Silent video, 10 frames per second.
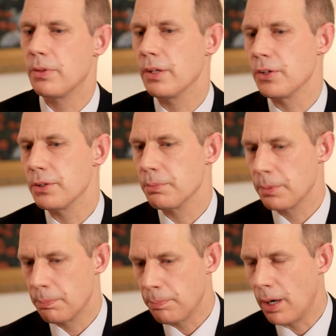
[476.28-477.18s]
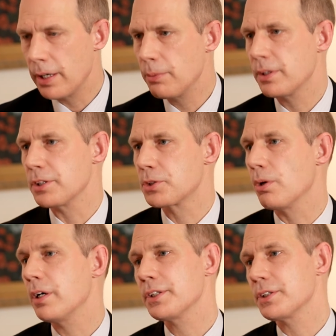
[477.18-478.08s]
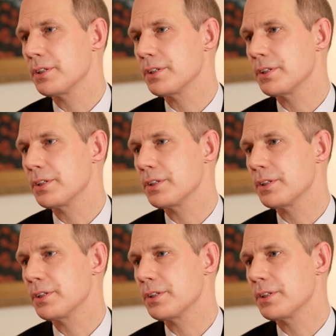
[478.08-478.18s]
The party with the strongest